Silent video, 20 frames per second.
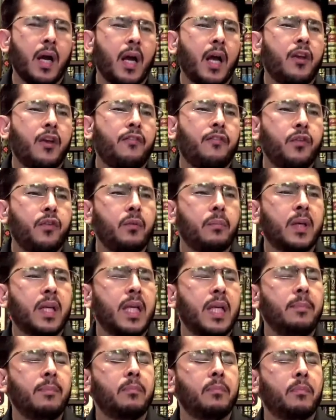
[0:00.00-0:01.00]
if you
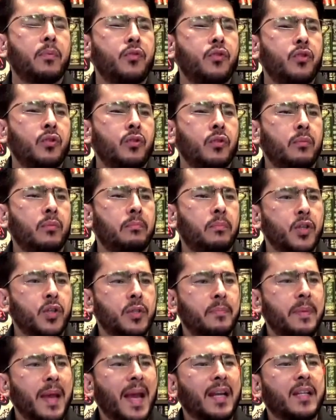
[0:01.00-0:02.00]
keep into
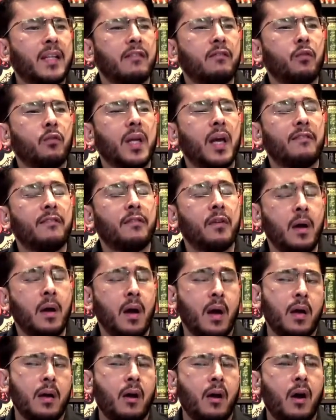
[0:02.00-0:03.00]
perspective what I've
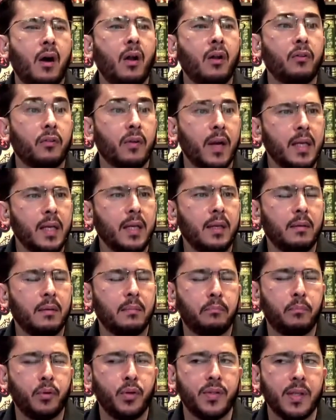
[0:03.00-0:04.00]
already
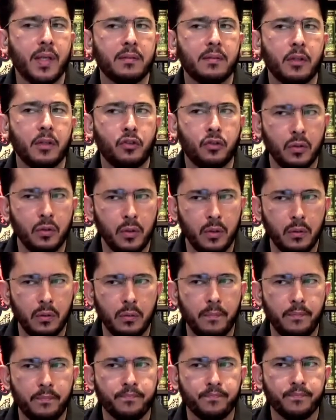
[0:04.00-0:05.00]
presented to
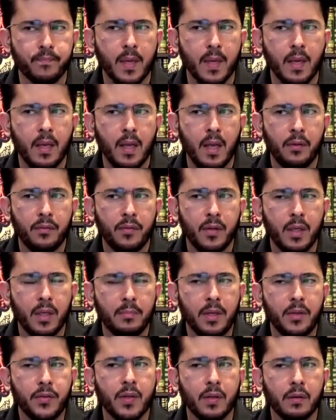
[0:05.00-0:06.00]
you, the
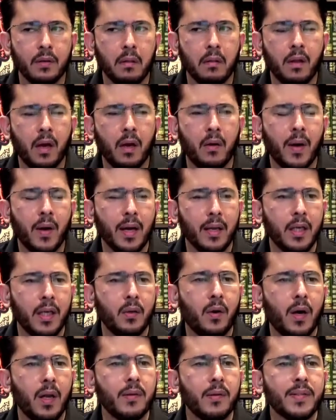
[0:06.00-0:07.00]
Nabi sallallahu alayhi
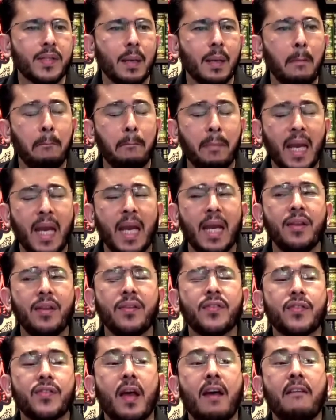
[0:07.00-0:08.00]
wa sallam
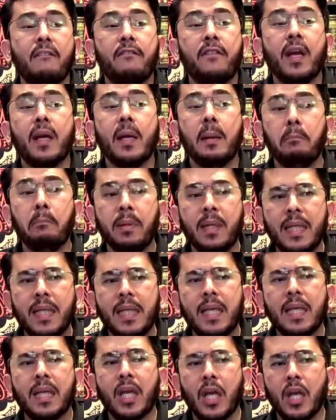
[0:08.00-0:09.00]
paints a very
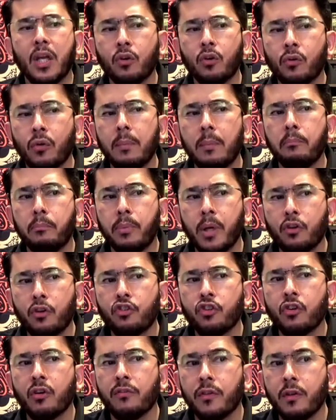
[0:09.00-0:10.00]
bleak and grim
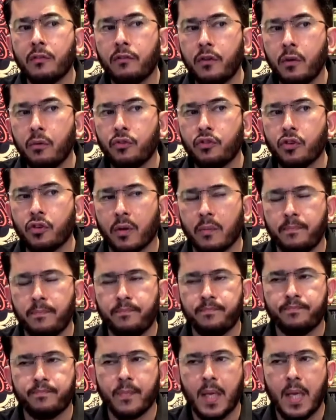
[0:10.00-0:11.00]
picture of the future.
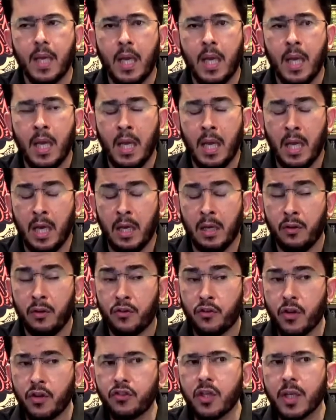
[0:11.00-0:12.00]
And in
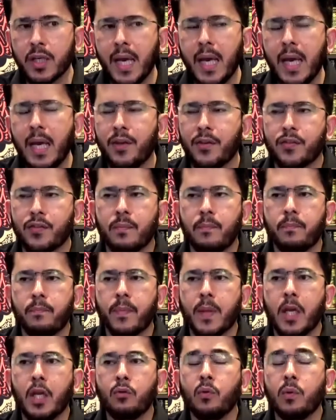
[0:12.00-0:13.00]
such a case,
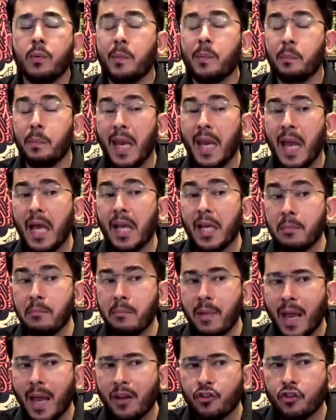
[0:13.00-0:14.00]
it would be
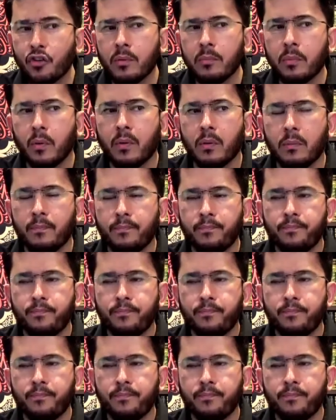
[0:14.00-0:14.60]
unimaginable